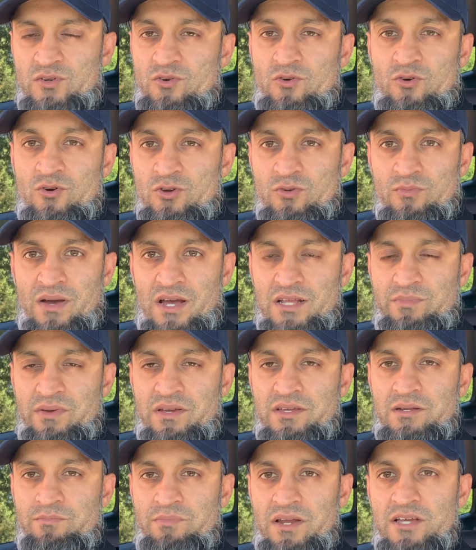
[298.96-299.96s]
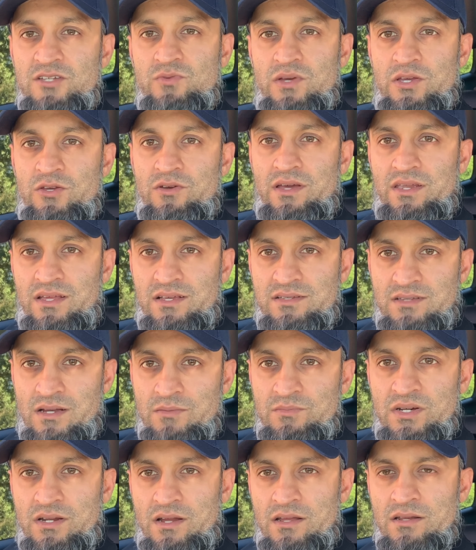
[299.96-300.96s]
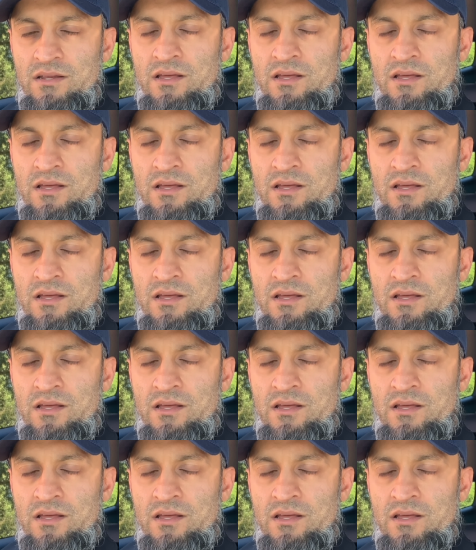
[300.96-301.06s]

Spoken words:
or you might be in a place where you're getting summer rain.